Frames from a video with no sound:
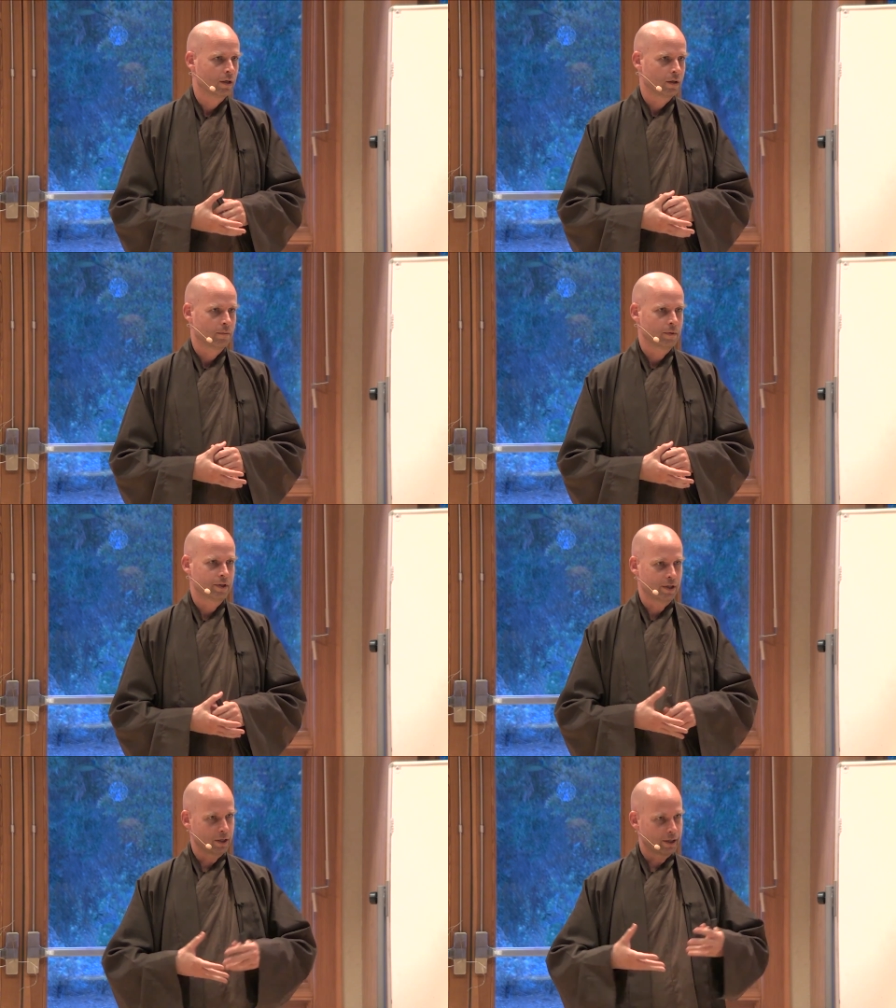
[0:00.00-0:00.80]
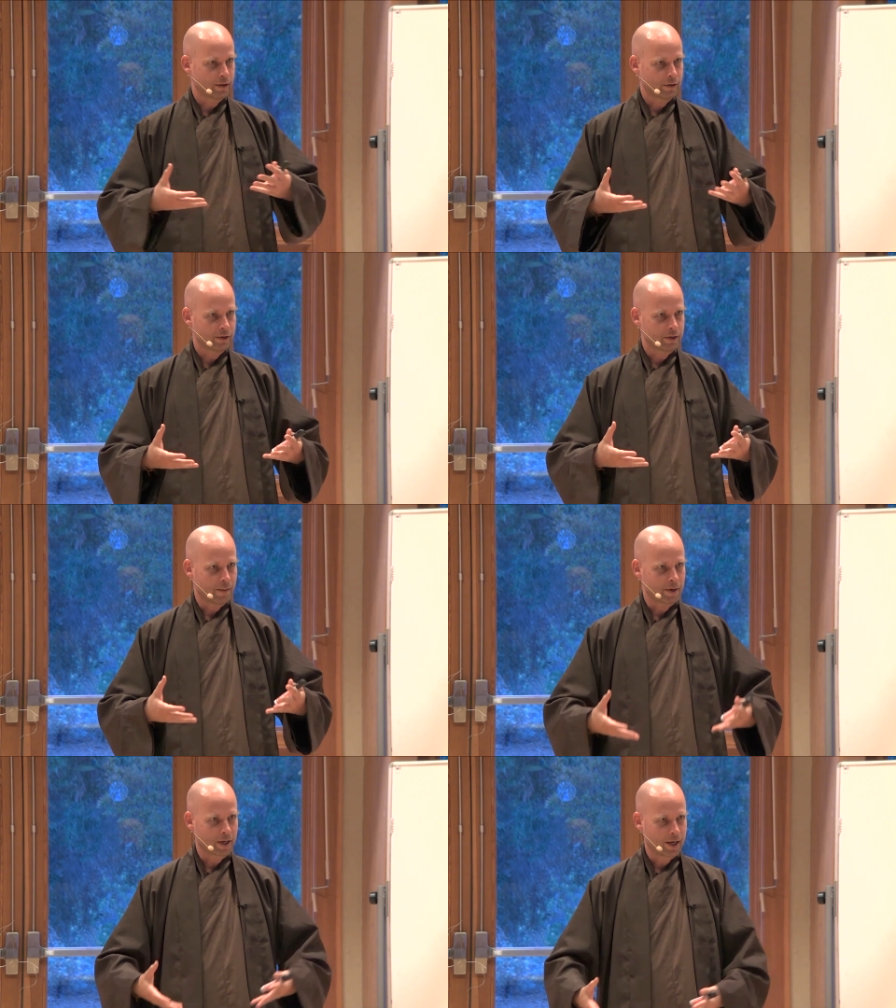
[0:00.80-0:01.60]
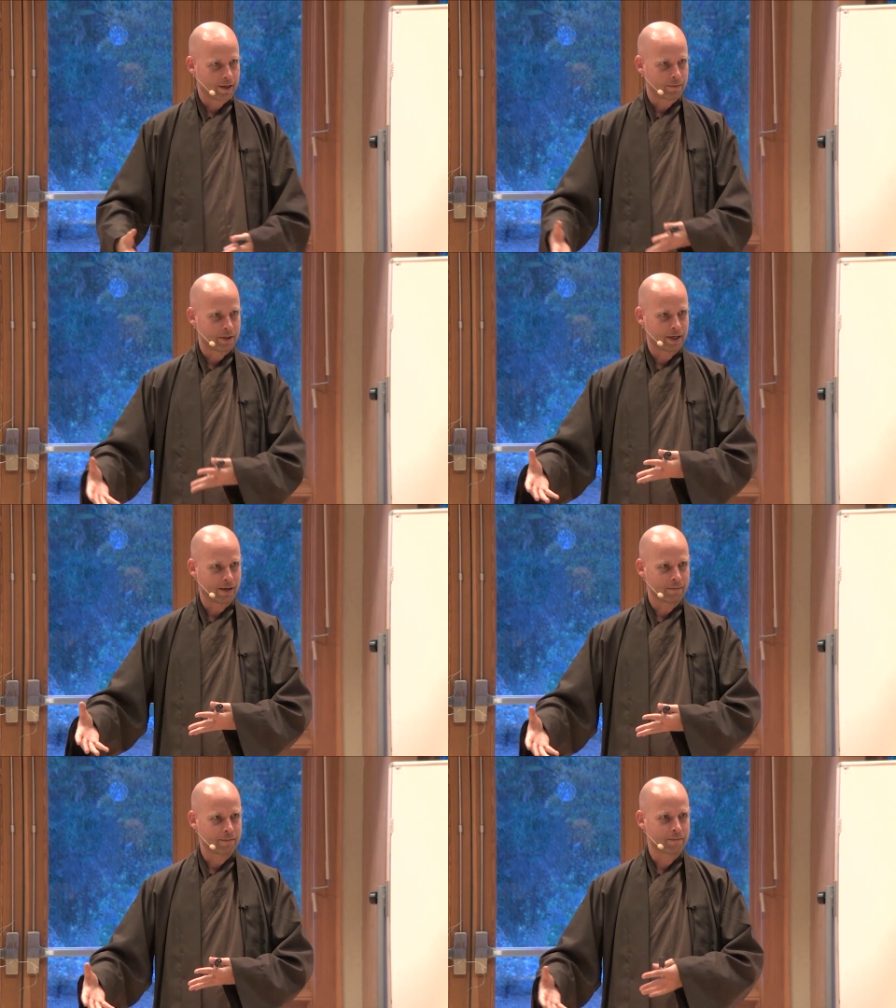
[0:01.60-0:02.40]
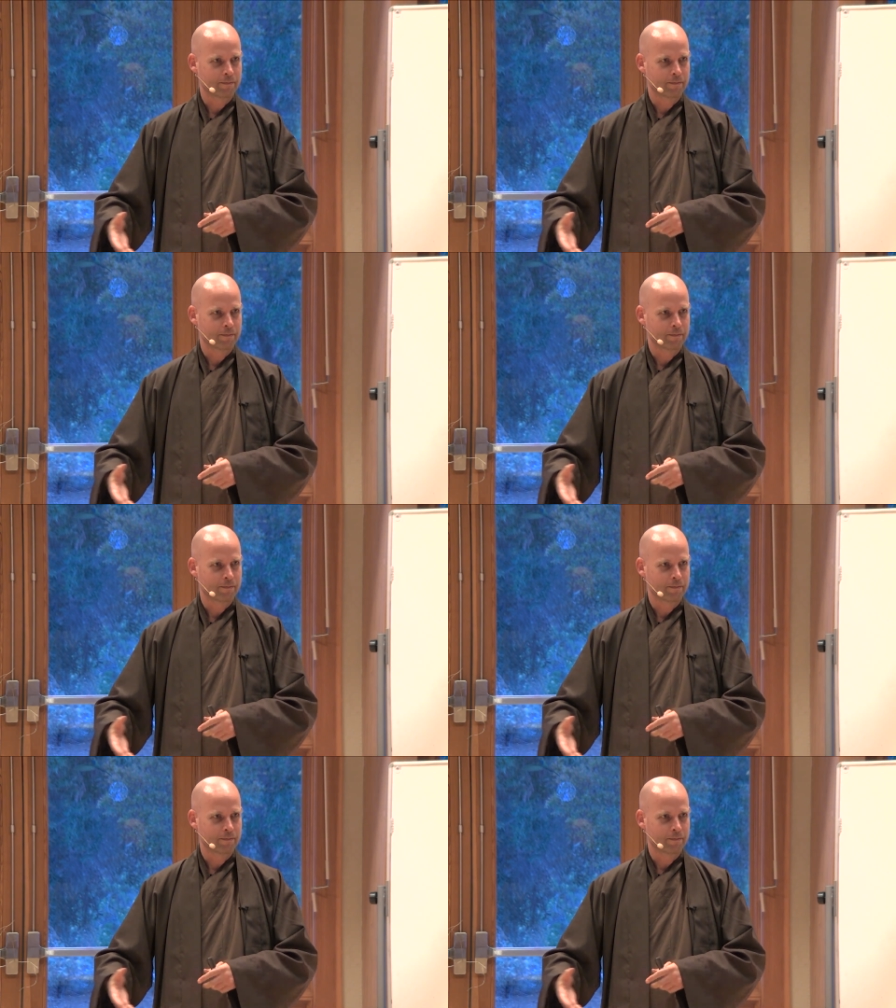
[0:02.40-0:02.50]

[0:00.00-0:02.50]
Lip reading: But then later, the Dhammakaya became